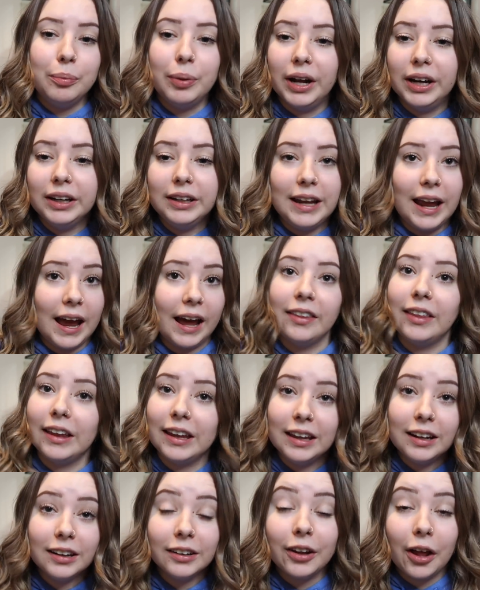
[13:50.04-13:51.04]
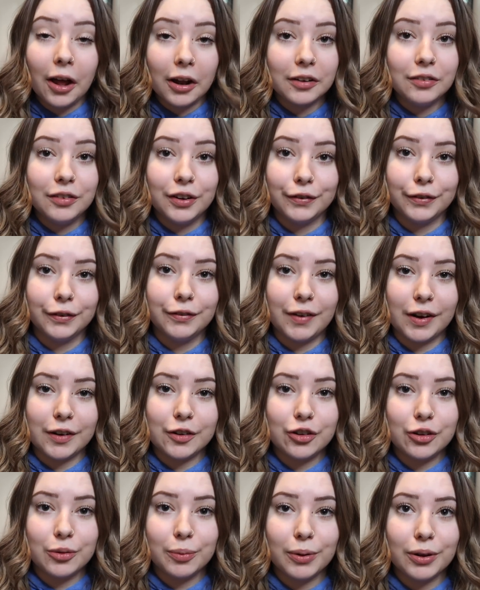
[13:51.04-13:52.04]
But yeah, they eat a lot of different
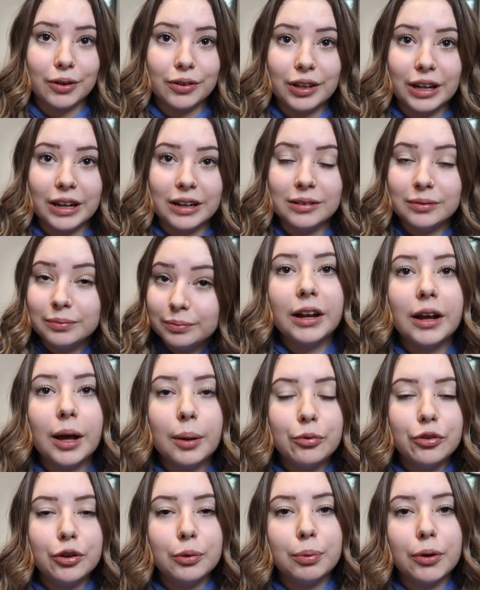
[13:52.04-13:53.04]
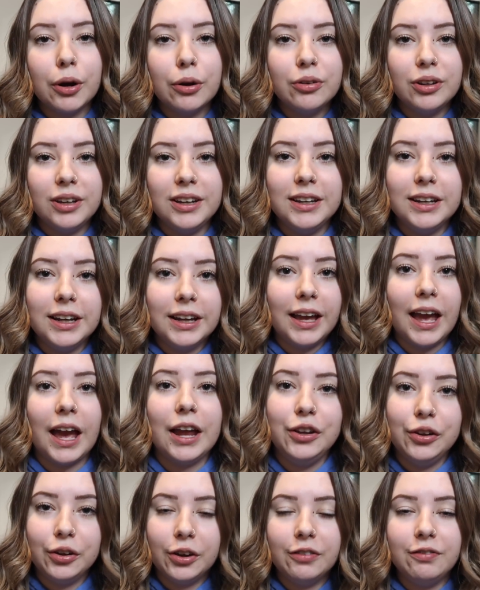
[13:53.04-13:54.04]
vegetables. When it comes to protein,
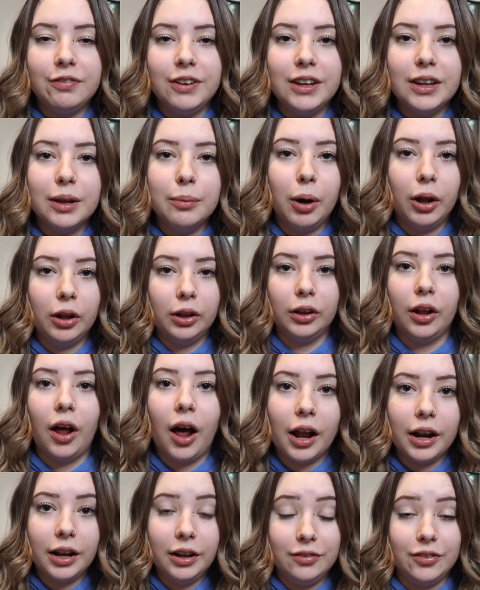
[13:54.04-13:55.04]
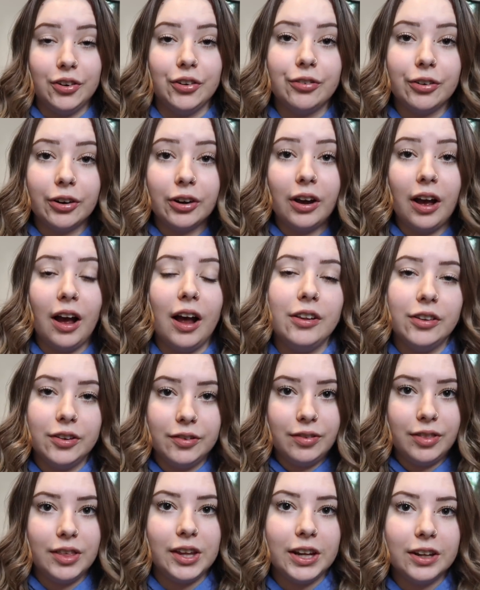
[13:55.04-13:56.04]
again, you can feed them a lot of different kinds
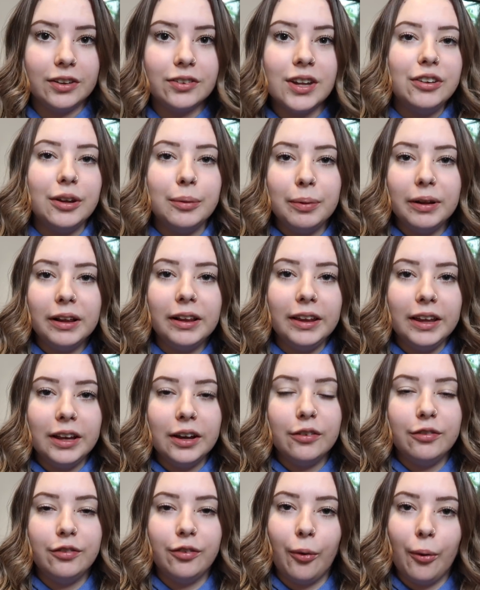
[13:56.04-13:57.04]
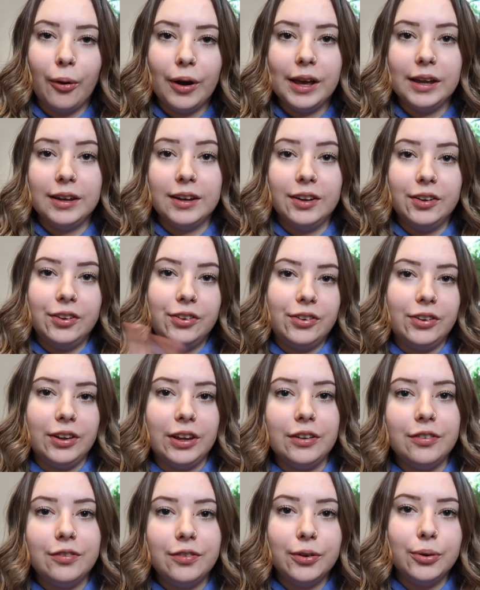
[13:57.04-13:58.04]
of things. Typically avoid
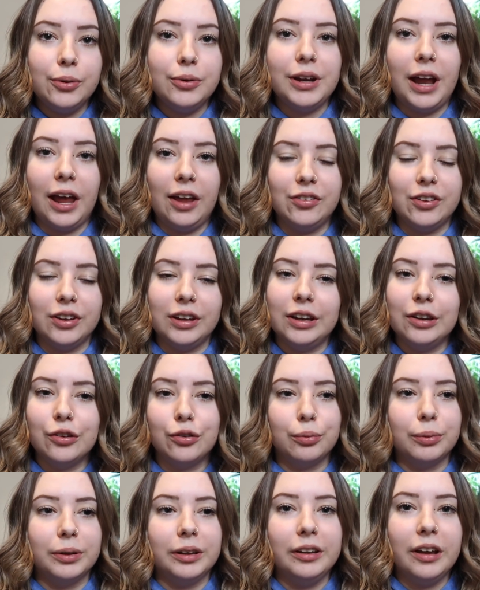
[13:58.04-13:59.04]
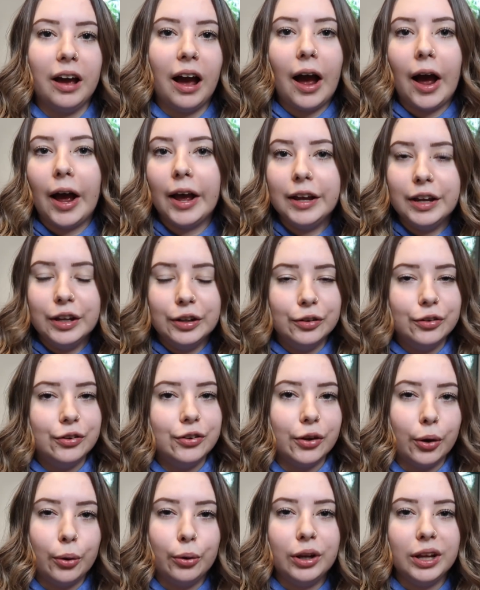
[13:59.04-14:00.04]
seafood as it is really high in
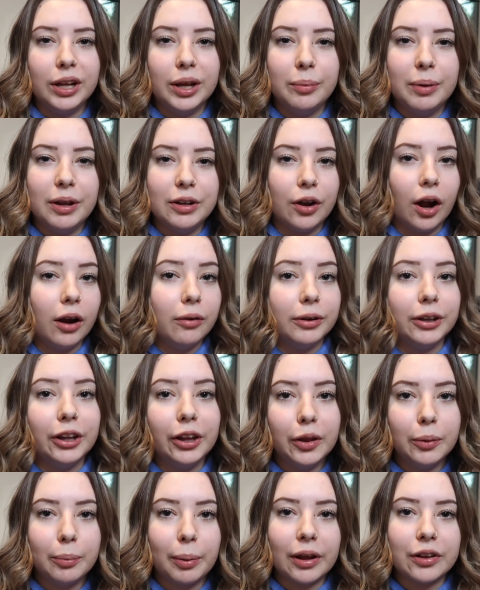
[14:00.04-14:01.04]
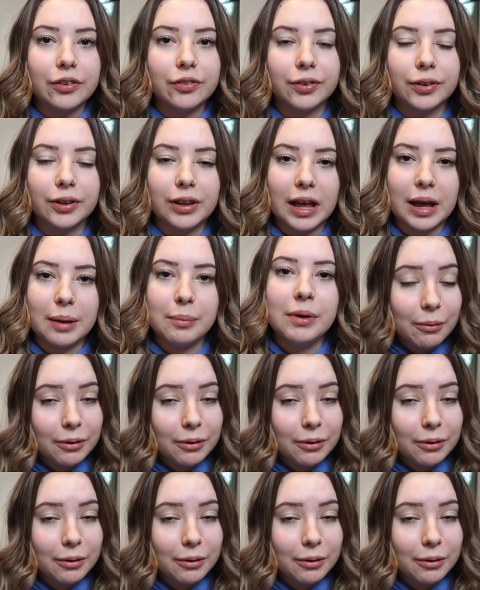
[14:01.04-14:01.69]
sodium and not really the best for them.